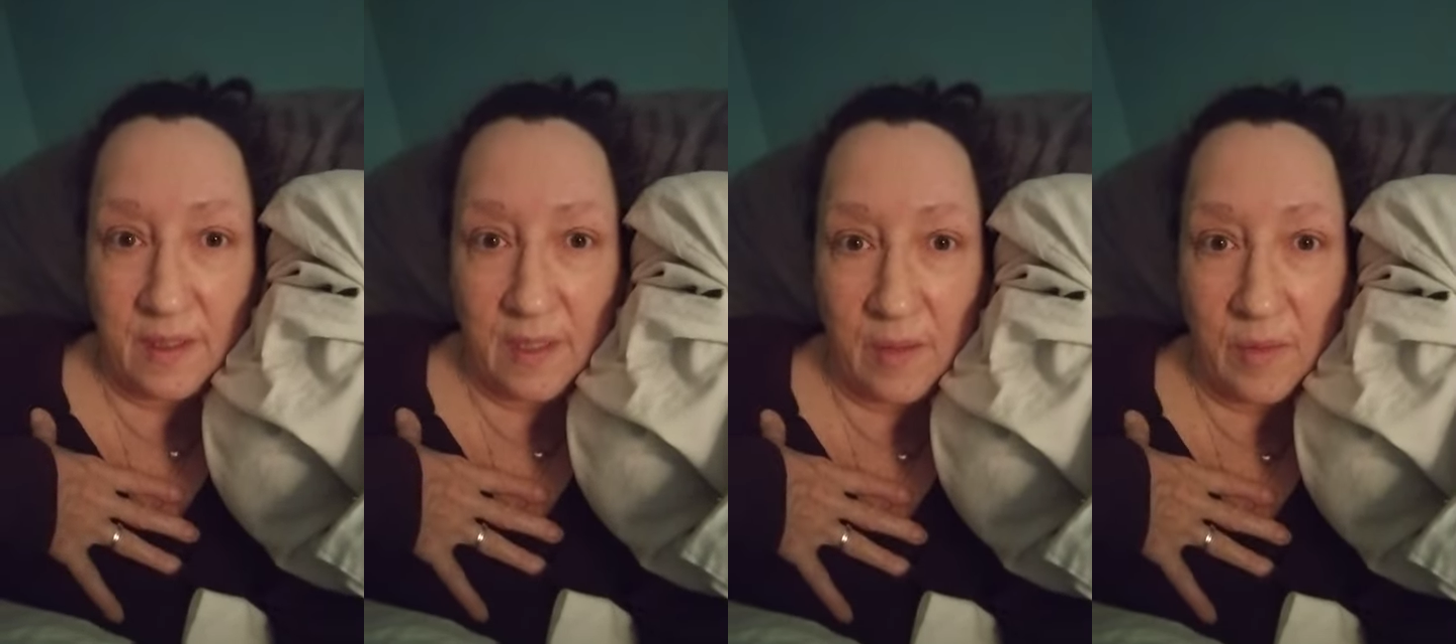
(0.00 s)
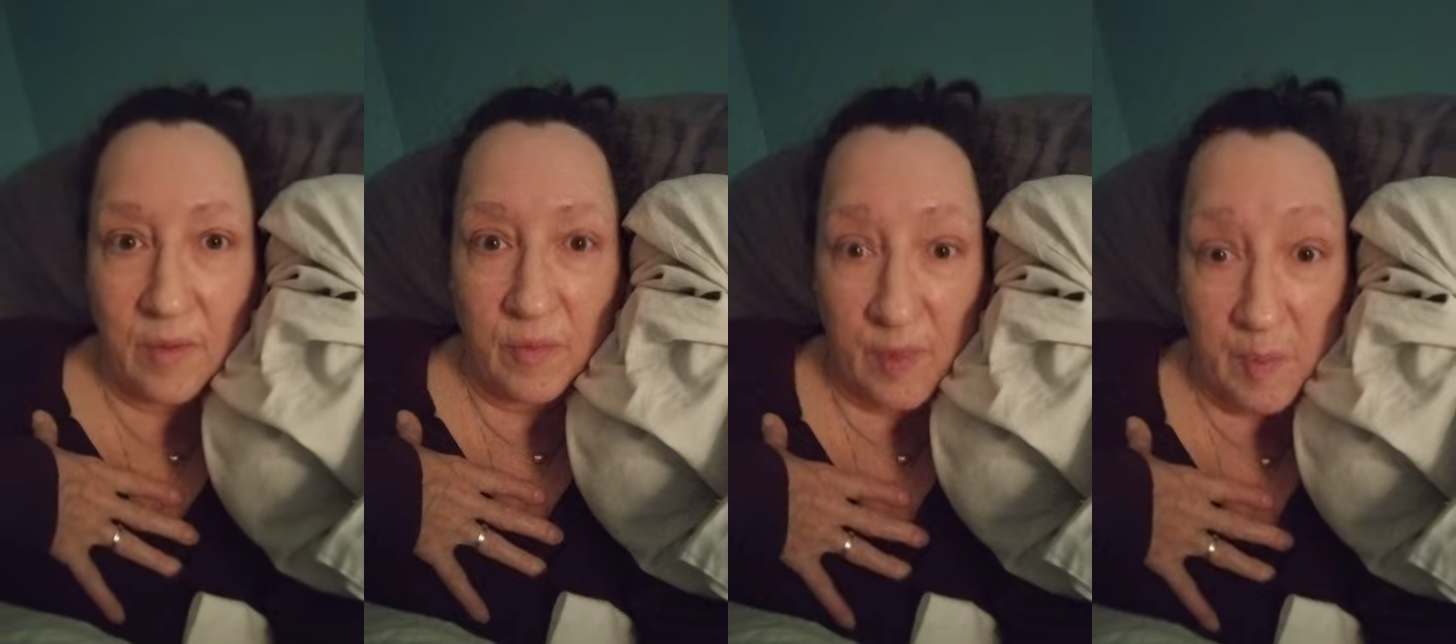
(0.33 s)
they
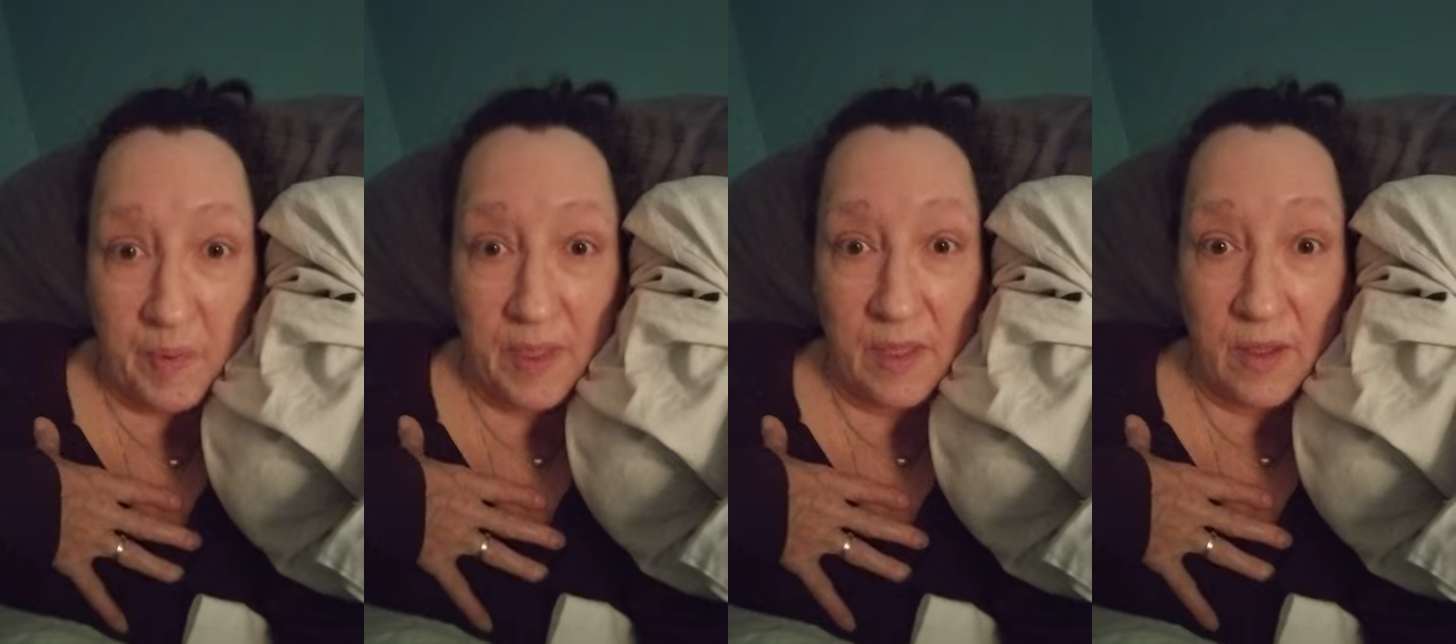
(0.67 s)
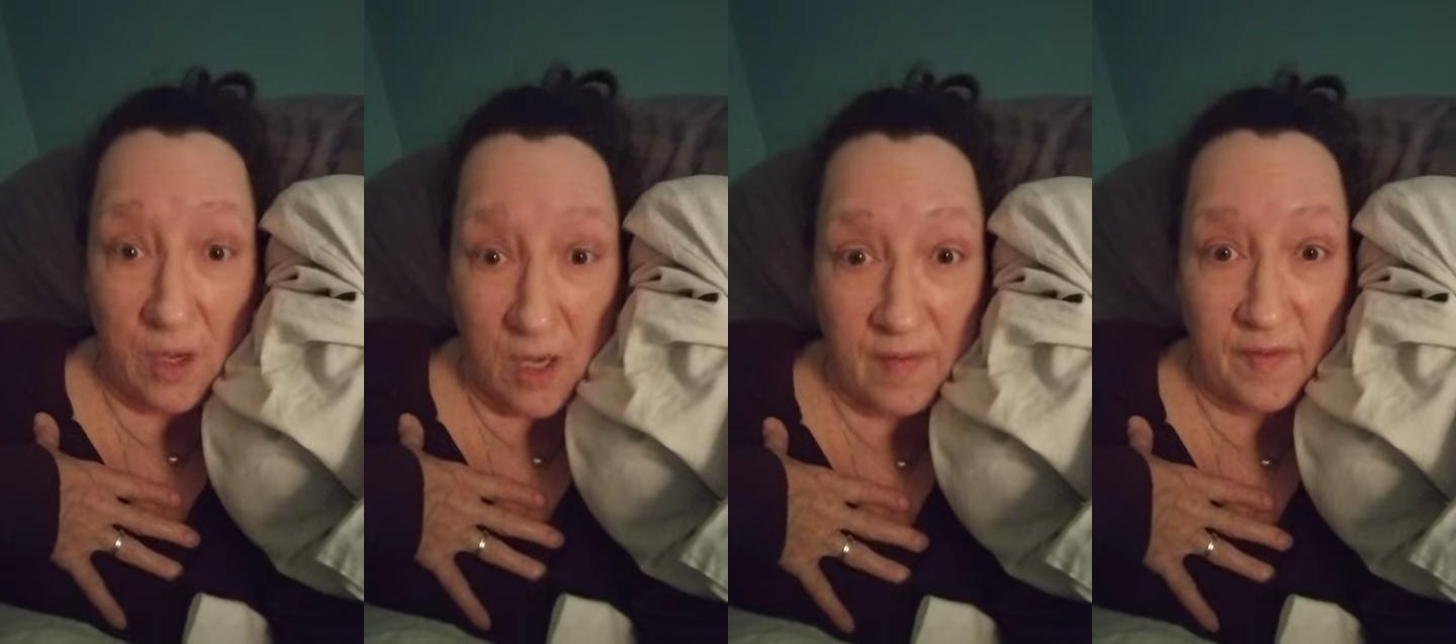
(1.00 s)
were ripping
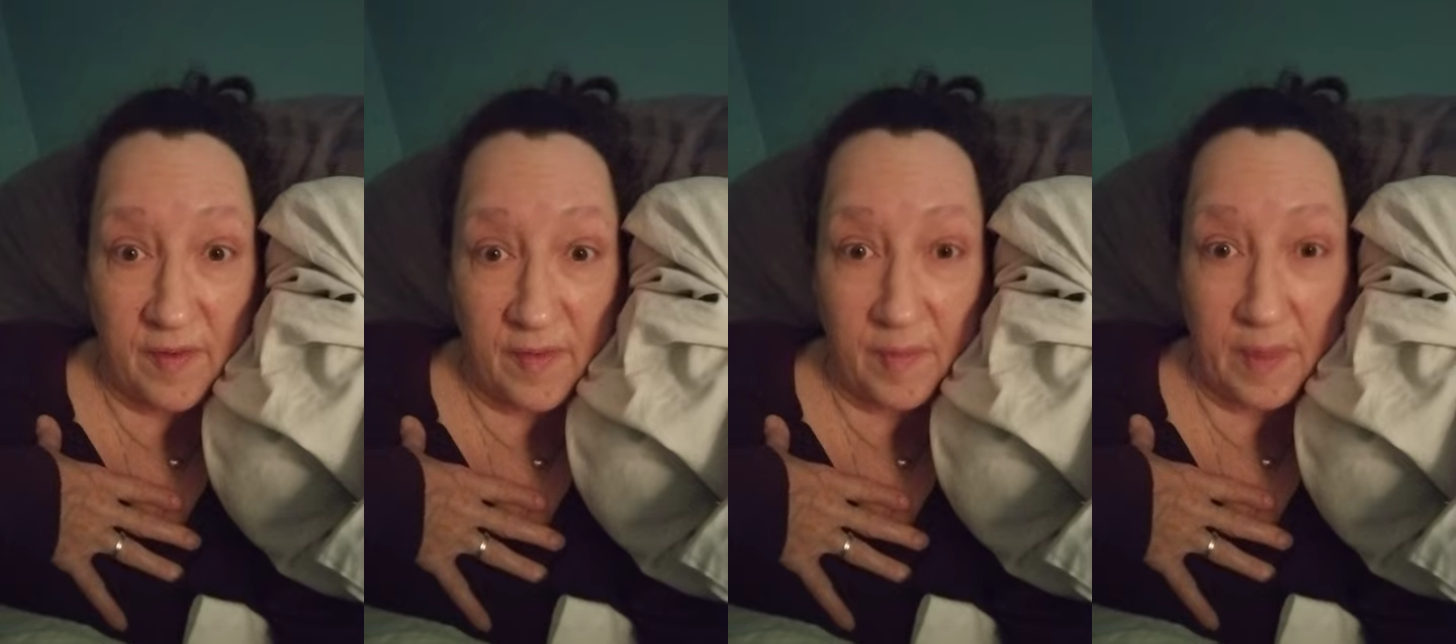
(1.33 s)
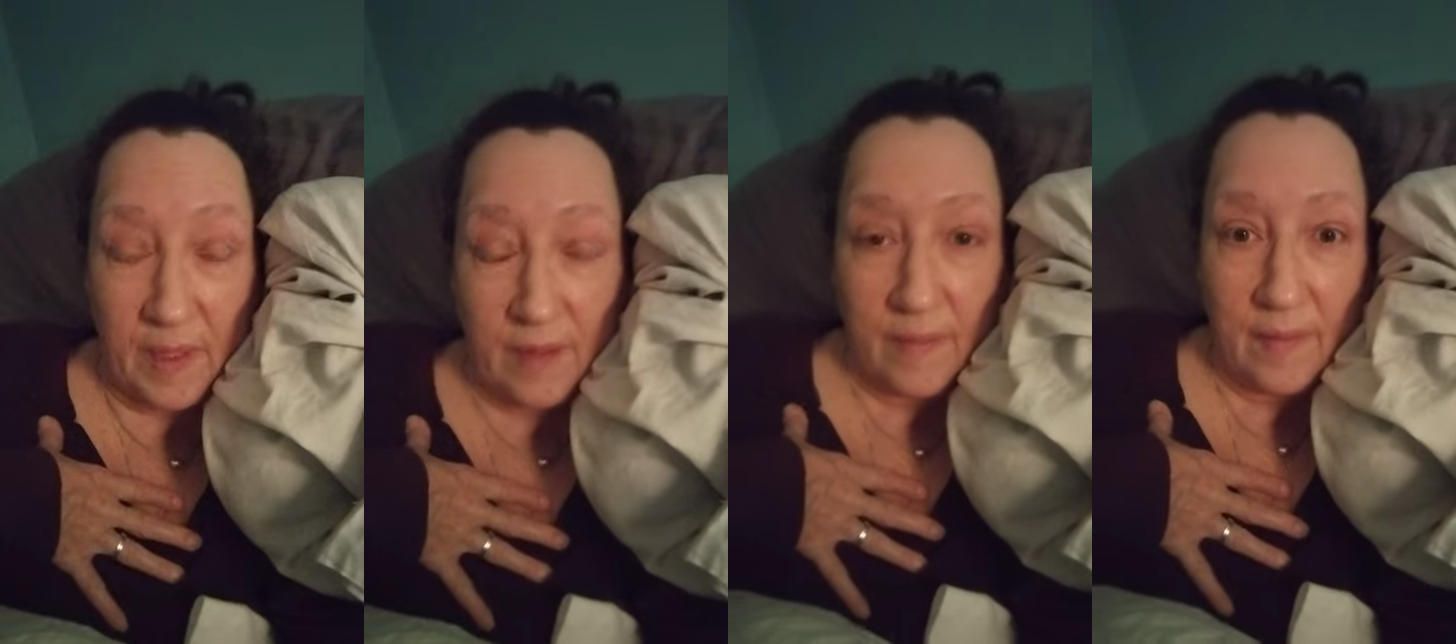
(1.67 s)
off of
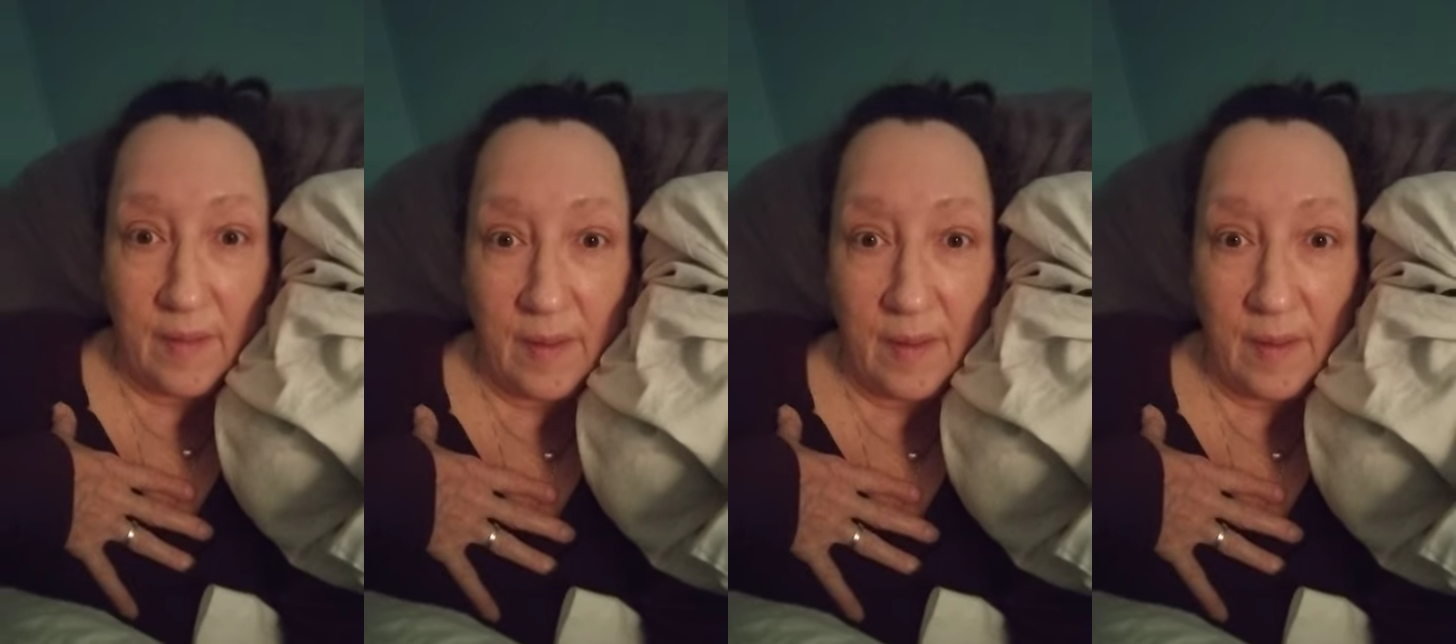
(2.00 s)
me.